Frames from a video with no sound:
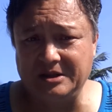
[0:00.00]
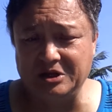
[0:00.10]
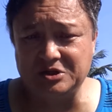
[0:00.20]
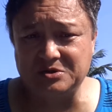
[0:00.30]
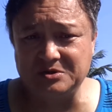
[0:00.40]

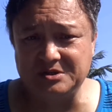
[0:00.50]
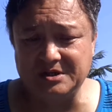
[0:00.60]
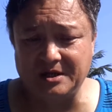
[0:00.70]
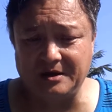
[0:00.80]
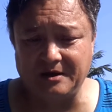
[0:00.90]
this
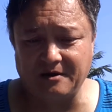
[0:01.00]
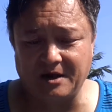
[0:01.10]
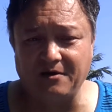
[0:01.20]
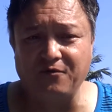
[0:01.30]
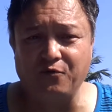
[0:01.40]
was a
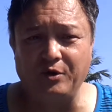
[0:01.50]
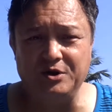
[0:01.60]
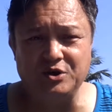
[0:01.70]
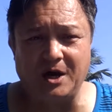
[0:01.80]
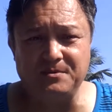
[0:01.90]
kind of
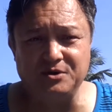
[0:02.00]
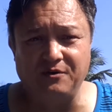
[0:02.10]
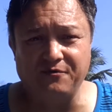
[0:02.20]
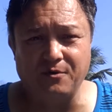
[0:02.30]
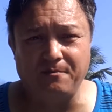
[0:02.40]
free drop
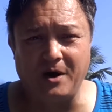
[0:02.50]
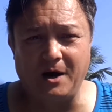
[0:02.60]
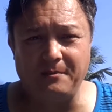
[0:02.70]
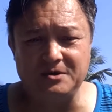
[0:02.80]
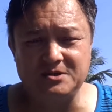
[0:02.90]
zone for
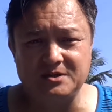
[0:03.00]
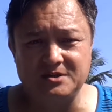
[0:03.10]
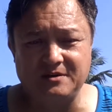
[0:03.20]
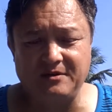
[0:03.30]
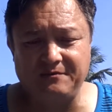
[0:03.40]
bombing.
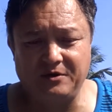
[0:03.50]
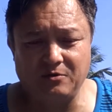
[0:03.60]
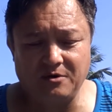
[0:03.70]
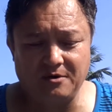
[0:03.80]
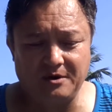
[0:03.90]
Since if
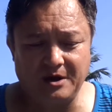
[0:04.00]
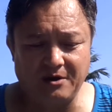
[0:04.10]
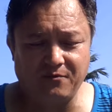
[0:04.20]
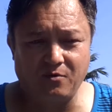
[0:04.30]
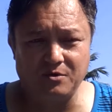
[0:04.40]
you were
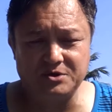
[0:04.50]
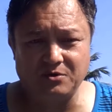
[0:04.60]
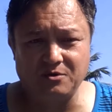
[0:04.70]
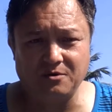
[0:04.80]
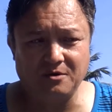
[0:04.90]
Air Force
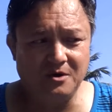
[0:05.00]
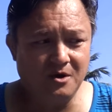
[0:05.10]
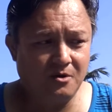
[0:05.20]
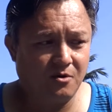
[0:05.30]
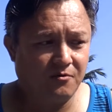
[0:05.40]
or
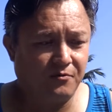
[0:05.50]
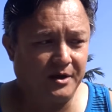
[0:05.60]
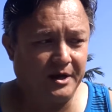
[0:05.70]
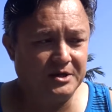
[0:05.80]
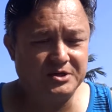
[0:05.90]

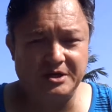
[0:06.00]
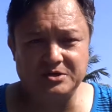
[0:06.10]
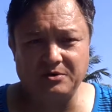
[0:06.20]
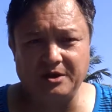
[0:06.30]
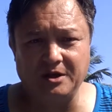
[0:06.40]
flying
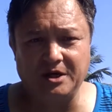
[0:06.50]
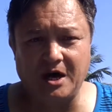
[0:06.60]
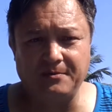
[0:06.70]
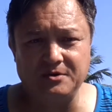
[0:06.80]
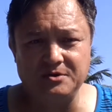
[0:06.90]
jets or
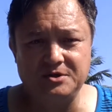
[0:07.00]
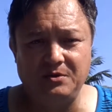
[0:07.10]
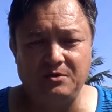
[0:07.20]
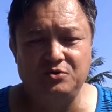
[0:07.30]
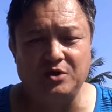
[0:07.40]
helicopters,
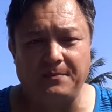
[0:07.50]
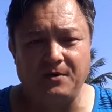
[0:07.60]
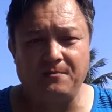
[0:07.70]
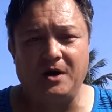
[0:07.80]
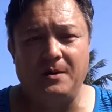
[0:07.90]
you would drop
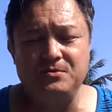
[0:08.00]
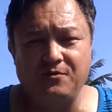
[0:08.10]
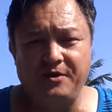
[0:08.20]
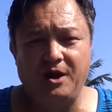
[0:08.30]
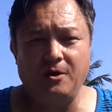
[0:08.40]
your bombs
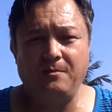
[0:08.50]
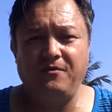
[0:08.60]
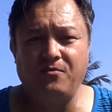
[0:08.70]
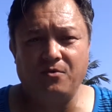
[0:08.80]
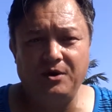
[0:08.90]
over here
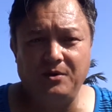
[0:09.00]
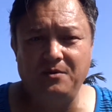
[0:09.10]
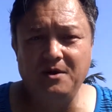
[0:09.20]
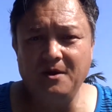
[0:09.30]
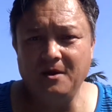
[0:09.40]
before
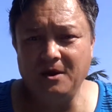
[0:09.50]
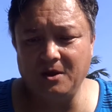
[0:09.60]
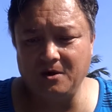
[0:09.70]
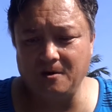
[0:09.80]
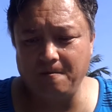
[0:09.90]
you
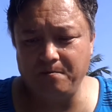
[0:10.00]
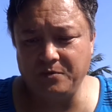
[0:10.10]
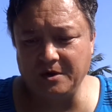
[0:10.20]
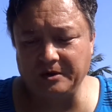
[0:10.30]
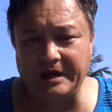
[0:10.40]

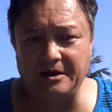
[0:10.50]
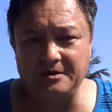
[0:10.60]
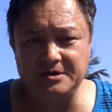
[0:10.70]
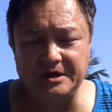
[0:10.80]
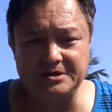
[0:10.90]
land
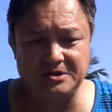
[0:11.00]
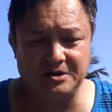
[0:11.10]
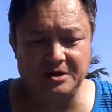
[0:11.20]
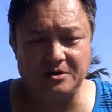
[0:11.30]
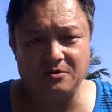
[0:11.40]
in Tan
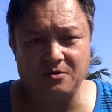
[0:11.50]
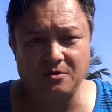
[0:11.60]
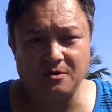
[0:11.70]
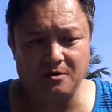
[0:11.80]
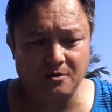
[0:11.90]
Son Nhut
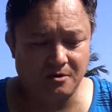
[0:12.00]
or